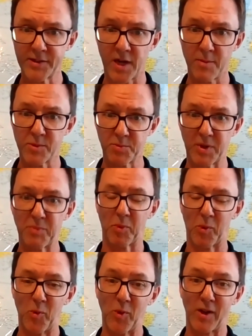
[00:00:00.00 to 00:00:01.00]
times
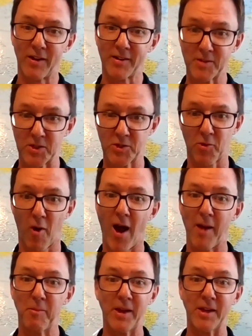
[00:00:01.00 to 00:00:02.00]
people will
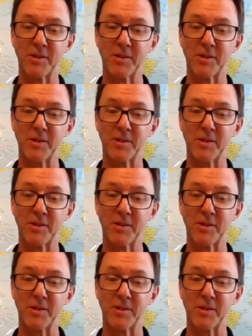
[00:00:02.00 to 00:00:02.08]
describe.